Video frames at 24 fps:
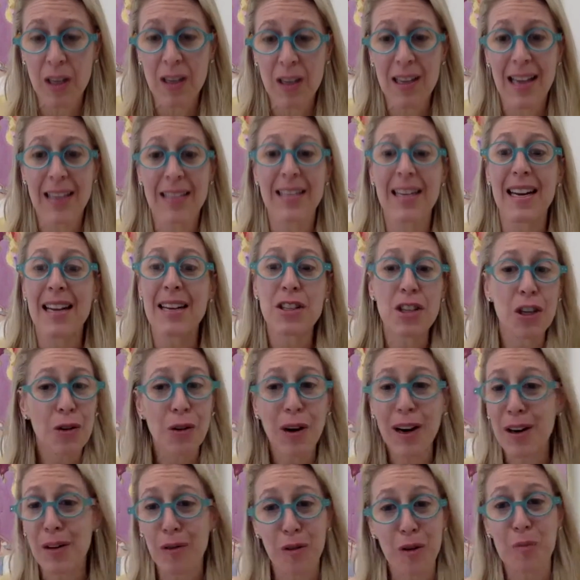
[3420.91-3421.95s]
As an
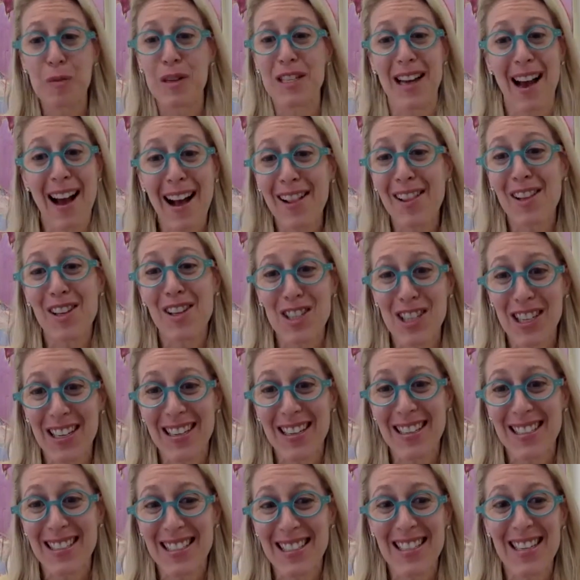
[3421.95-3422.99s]
integrative
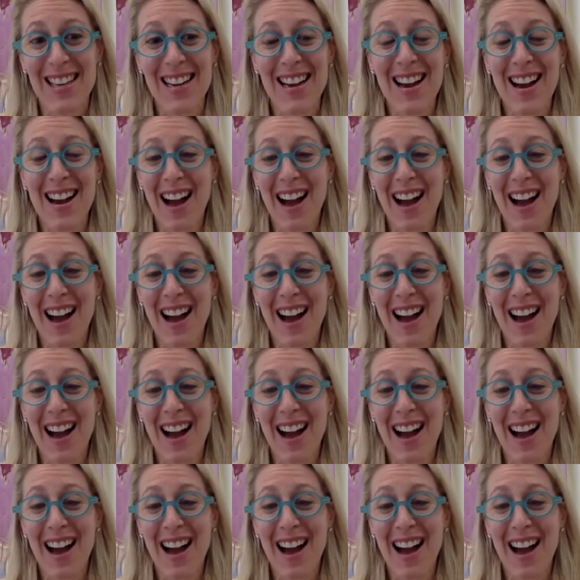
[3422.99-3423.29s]
rheumatologist,